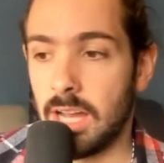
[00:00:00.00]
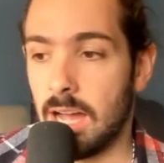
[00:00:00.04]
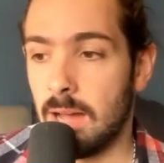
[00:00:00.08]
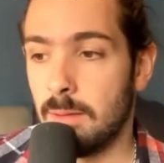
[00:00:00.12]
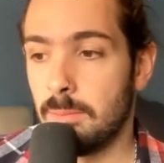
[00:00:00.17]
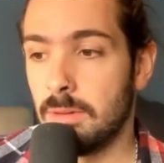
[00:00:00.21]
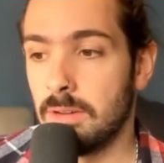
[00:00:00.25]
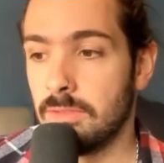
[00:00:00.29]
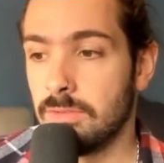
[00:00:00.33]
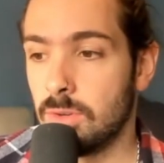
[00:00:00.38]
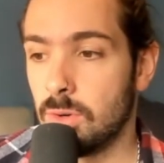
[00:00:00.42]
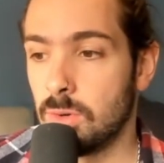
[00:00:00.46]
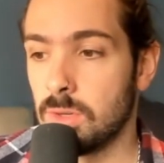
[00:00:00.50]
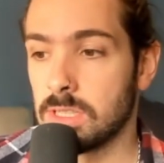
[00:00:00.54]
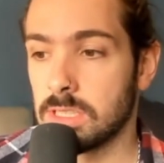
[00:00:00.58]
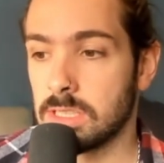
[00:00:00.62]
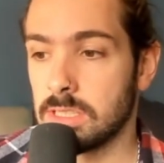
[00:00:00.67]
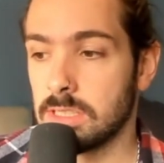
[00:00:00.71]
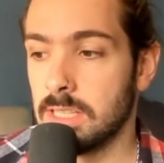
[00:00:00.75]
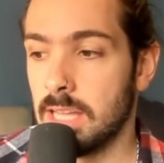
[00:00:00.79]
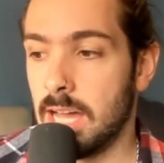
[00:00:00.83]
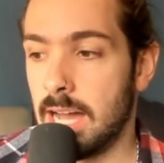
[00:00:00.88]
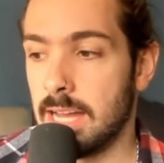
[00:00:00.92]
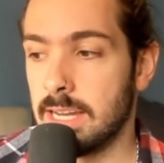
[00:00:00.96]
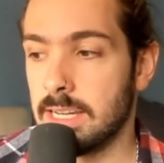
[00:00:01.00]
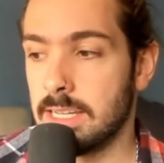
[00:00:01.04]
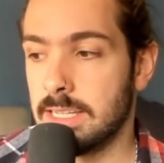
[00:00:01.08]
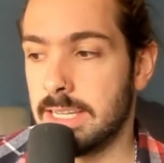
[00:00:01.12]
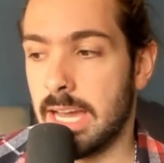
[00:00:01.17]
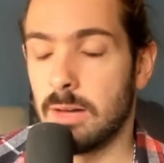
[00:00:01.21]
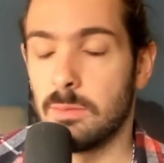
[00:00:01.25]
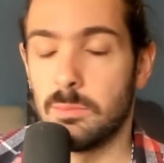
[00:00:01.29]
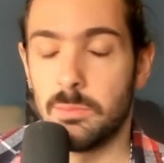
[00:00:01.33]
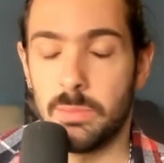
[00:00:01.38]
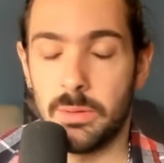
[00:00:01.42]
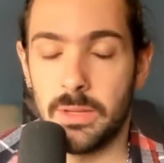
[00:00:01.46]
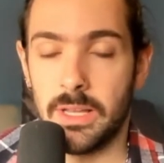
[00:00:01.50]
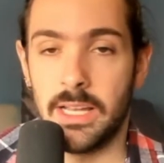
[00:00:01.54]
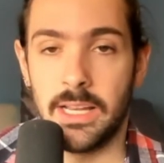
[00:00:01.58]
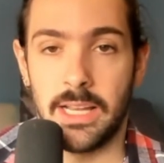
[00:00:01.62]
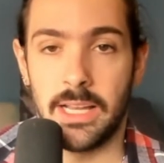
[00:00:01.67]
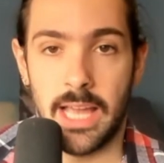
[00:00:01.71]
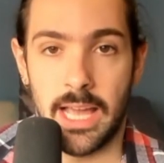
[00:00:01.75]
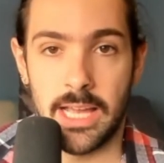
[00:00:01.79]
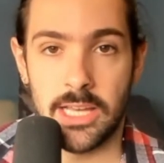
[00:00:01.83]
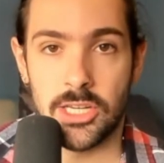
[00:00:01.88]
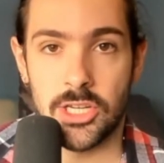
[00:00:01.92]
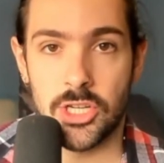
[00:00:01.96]
I'm, of course, not downplaying
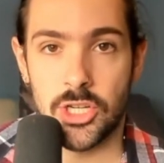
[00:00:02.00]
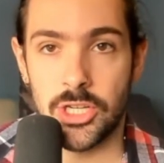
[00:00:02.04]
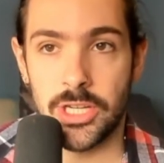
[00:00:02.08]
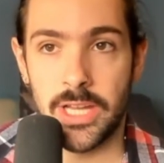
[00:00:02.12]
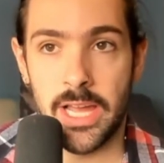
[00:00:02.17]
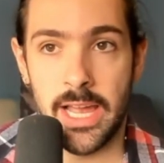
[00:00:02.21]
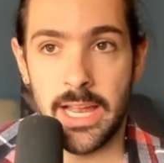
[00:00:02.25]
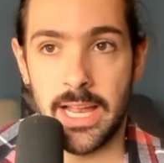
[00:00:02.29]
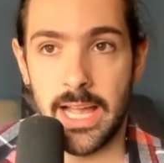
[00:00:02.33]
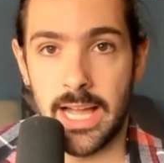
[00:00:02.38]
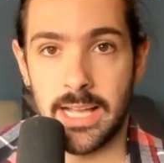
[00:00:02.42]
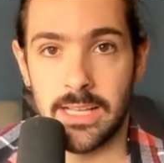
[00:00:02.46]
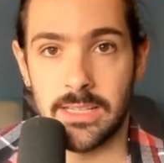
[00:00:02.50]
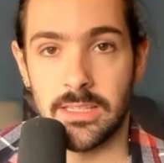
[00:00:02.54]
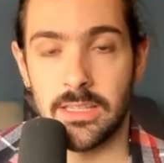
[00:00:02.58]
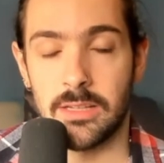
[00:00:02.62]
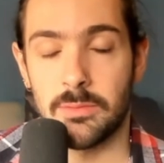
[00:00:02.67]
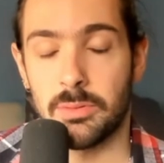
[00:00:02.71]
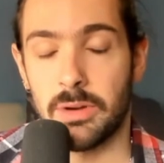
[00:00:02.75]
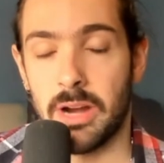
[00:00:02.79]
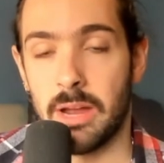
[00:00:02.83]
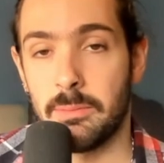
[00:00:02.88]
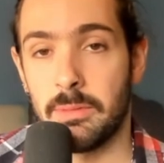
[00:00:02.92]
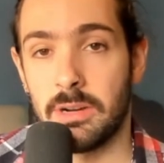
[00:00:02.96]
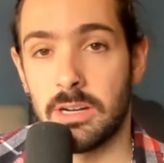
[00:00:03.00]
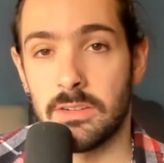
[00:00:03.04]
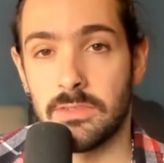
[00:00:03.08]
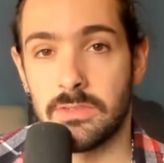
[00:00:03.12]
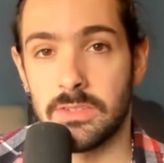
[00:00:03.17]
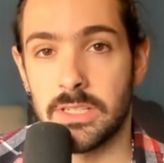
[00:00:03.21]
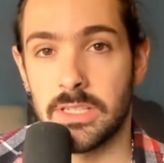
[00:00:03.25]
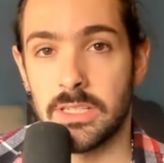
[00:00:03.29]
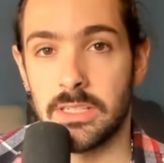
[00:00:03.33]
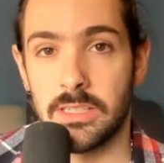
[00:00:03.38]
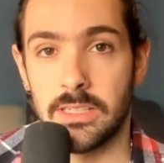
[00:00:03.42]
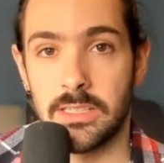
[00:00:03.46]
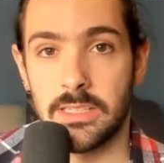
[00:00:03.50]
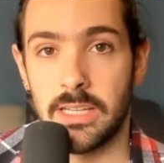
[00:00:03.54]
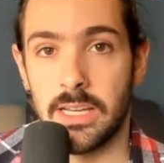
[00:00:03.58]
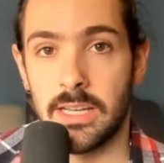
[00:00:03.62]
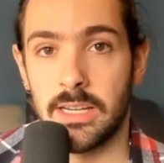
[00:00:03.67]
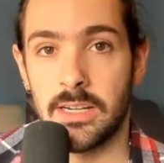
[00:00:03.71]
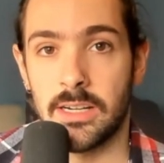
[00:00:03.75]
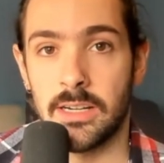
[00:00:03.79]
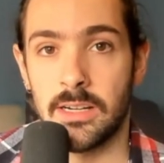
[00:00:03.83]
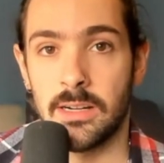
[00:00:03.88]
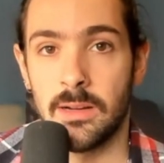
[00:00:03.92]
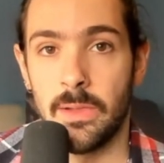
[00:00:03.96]
SGA as the primary
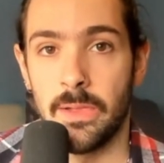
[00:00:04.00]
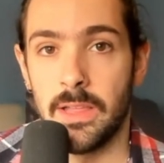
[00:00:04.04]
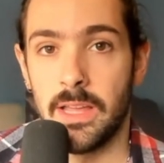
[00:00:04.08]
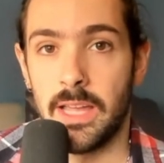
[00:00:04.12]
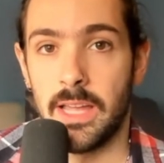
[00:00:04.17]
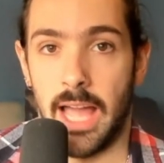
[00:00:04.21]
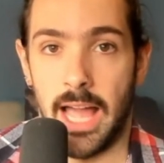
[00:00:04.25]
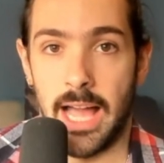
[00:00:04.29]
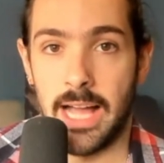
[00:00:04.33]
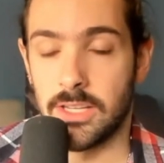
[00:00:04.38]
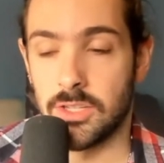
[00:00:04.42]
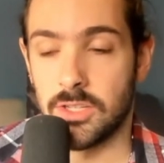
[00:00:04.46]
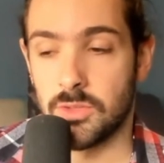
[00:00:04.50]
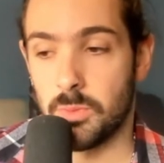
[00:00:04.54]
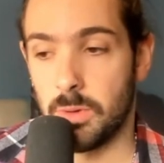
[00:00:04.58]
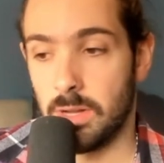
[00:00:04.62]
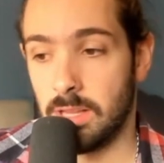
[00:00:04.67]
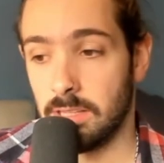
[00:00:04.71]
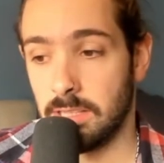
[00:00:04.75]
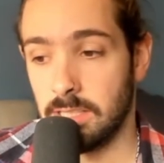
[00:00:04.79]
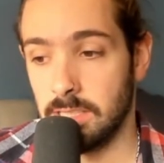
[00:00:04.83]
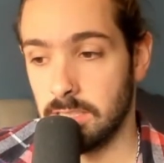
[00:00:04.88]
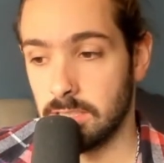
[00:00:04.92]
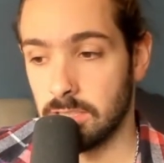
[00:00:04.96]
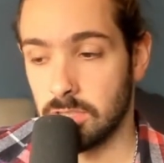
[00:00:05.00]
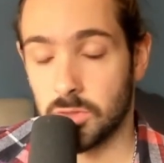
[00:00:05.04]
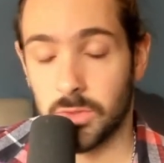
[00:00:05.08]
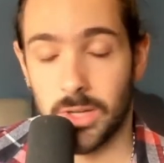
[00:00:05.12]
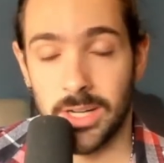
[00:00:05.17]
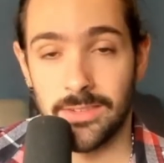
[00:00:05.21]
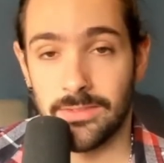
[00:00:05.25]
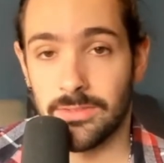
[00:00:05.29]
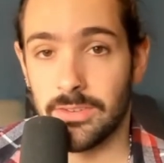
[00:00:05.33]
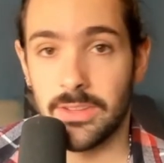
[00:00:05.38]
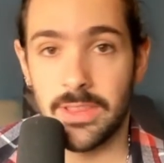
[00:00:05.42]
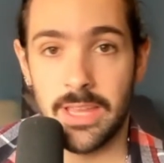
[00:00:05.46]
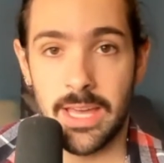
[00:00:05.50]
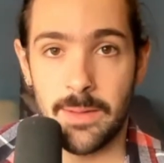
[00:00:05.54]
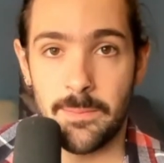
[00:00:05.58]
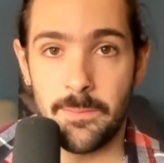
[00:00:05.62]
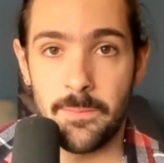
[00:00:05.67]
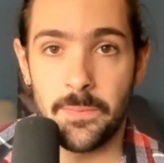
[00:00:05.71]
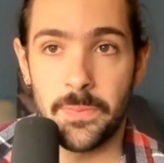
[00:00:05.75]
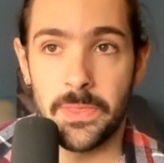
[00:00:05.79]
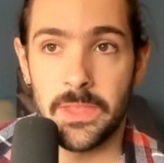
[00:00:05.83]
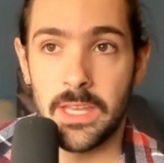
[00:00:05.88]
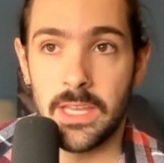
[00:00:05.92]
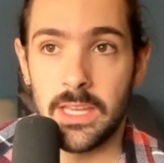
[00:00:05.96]
facilitator as well. He is great for them
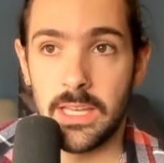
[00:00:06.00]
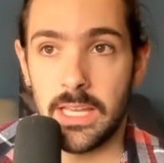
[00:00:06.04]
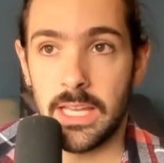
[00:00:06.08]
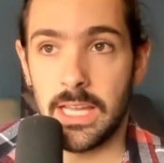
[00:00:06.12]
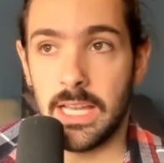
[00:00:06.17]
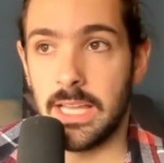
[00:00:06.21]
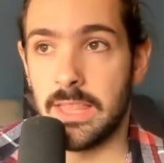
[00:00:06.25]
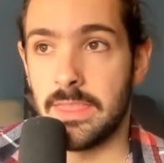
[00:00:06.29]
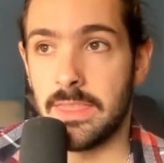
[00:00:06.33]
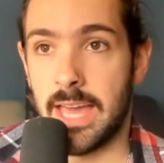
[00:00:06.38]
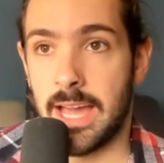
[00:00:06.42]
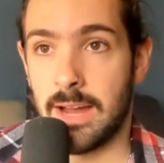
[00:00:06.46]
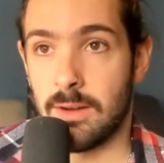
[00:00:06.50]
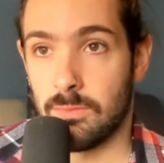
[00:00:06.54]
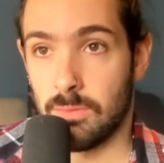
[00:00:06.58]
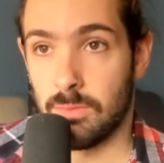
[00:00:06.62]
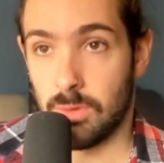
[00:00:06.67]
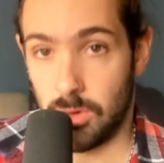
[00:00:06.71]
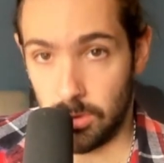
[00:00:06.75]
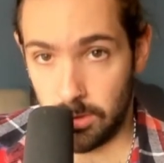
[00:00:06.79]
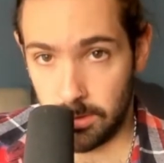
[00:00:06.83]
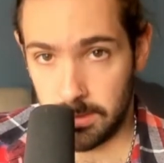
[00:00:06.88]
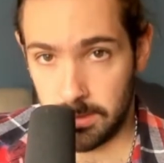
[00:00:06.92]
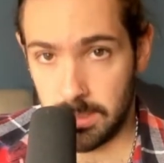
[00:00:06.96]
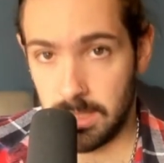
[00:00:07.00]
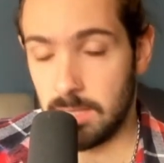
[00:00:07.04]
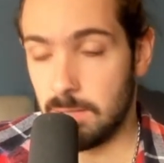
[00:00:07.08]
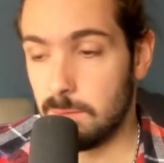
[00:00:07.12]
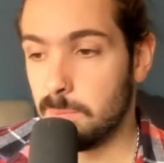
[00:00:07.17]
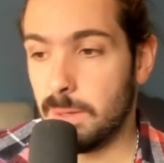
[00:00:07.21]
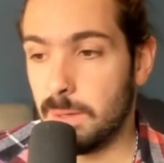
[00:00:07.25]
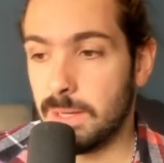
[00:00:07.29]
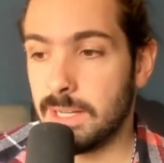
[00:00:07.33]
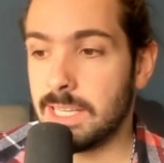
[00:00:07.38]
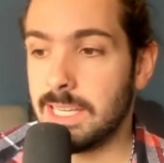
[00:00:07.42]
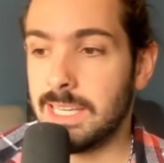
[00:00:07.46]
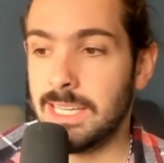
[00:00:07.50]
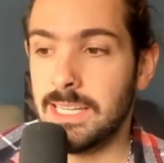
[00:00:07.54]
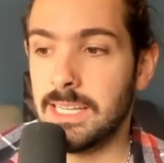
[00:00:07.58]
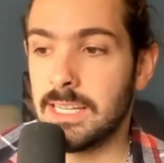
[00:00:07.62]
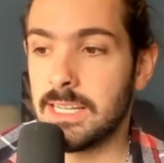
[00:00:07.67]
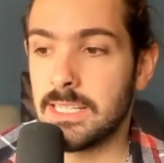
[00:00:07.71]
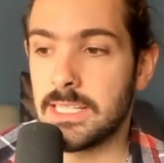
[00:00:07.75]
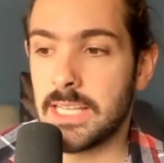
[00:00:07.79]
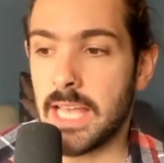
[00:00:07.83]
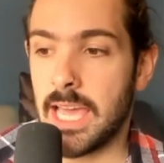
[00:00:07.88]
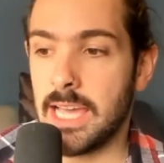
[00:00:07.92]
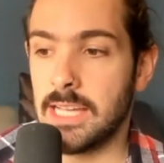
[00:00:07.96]
in that role, but he
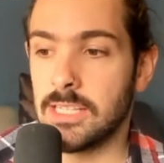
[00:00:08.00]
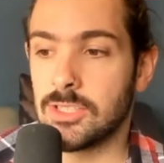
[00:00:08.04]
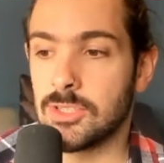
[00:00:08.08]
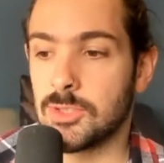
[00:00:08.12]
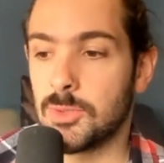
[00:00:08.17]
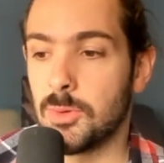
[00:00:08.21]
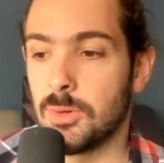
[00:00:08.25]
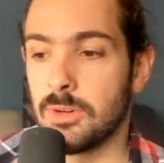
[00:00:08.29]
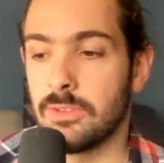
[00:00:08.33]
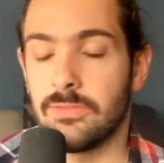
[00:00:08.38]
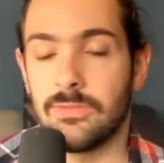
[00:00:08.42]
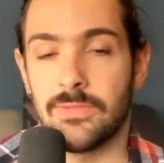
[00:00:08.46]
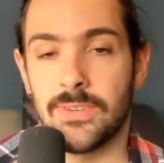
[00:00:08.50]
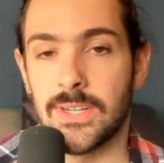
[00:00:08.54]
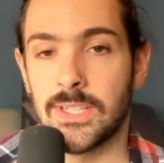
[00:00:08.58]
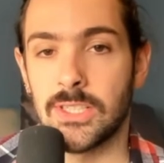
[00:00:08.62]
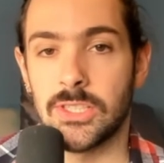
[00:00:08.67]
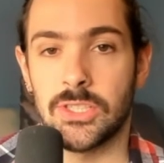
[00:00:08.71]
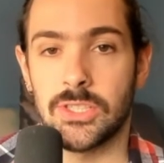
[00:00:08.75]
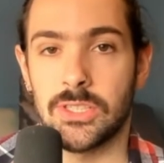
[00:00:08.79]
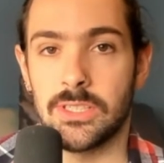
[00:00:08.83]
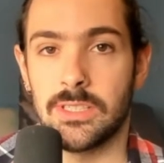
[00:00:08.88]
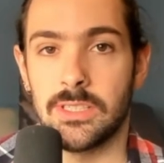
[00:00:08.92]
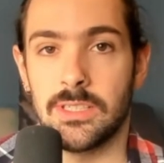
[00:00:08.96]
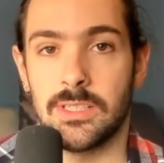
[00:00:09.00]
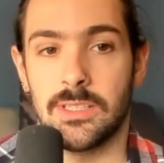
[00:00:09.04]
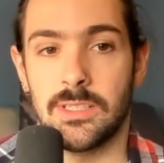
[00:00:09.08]
is a score first.